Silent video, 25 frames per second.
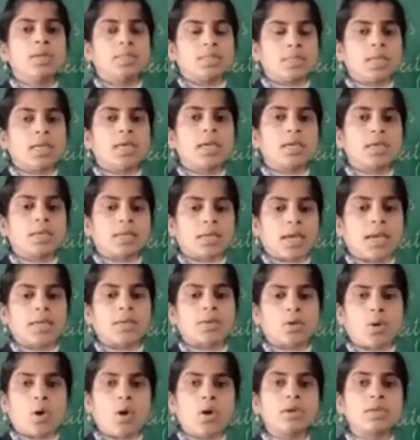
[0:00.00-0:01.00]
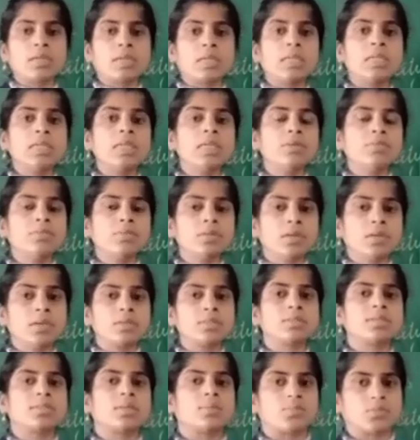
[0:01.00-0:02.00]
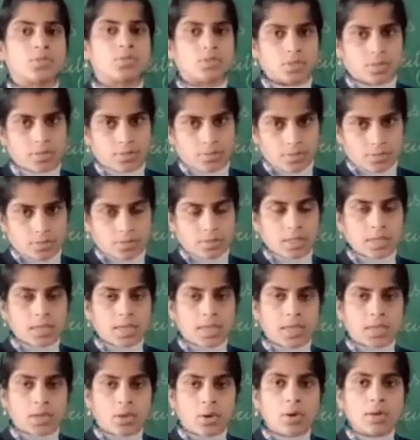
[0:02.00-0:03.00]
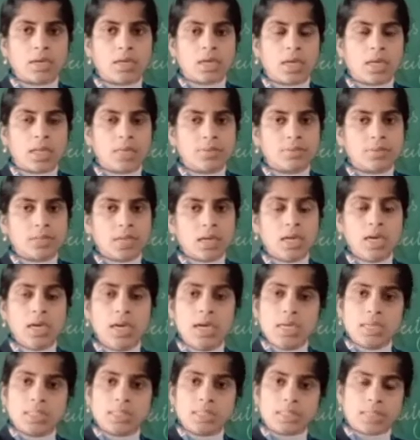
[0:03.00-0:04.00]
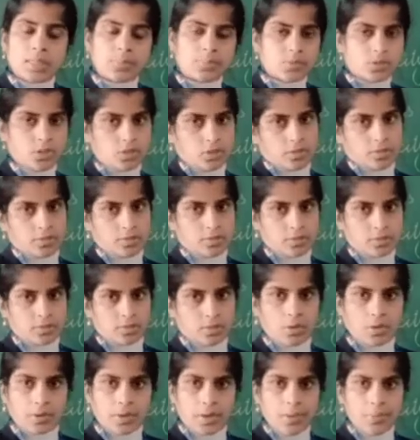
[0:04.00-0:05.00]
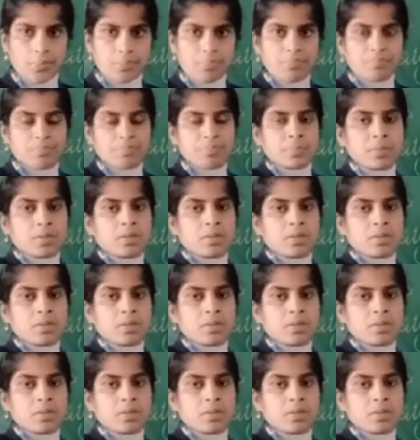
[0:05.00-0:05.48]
They cannot leave the substance. They cannot leave the substance. Okay.